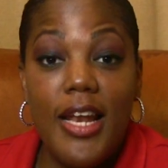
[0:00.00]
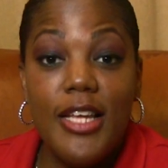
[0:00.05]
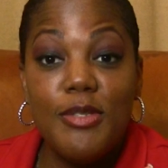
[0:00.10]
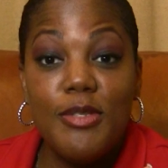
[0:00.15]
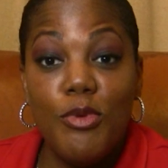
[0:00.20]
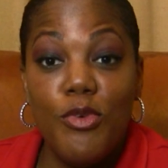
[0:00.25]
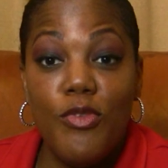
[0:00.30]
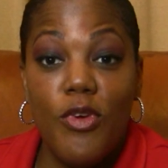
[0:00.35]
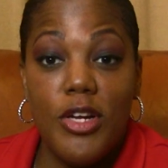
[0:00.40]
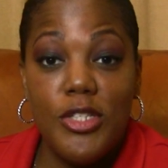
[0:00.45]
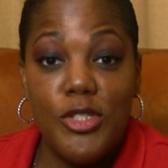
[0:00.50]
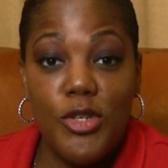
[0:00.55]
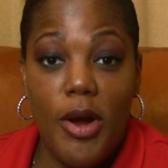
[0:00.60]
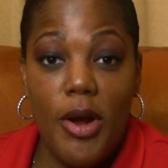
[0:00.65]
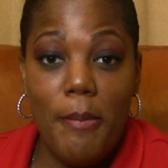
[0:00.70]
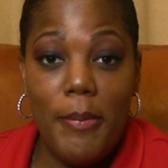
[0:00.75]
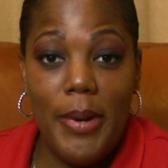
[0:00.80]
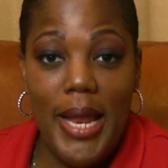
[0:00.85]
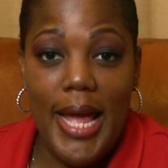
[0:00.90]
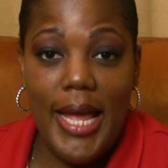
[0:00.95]
let's move on to
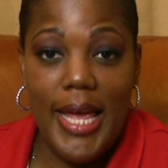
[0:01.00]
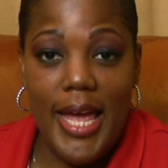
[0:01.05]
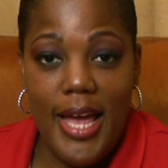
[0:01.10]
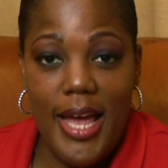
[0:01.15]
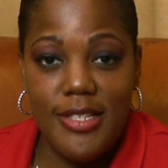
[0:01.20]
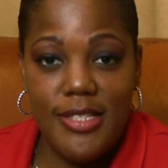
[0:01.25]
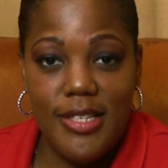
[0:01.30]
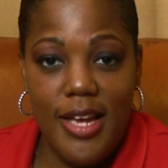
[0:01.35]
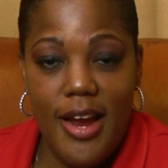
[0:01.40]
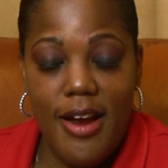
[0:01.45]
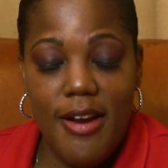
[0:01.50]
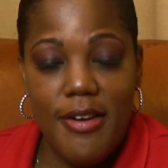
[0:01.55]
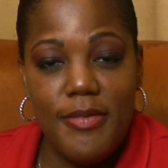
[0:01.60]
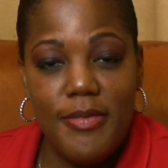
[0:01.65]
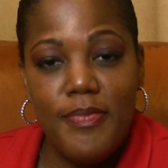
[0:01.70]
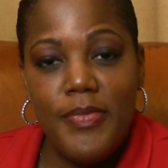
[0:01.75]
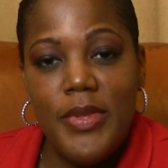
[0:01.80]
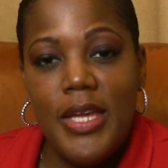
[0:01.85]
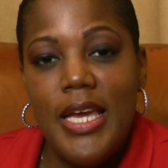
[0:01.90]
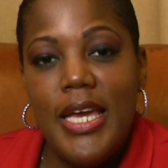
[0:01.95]
our black cast iron.
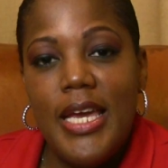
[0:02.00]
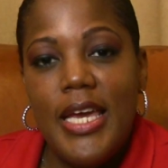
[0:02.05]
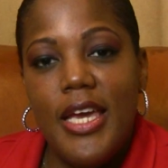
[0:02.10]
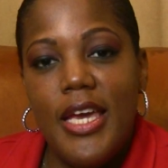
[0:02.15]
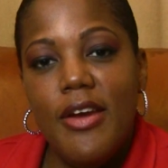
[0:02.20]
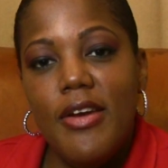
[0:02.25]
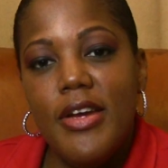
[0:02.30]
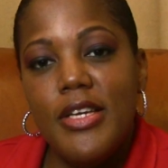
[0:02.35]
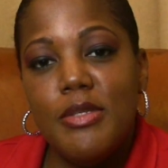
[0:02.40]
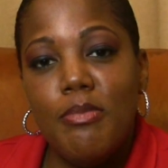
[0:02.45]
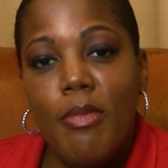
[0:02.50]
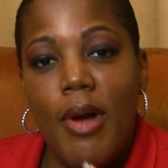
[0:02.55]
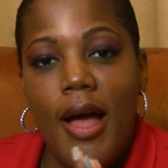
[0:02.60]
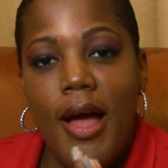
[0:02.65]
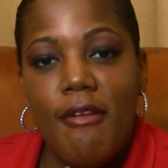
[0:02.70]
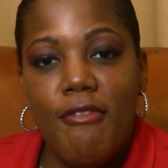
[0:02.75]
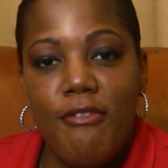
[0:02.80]
Here is my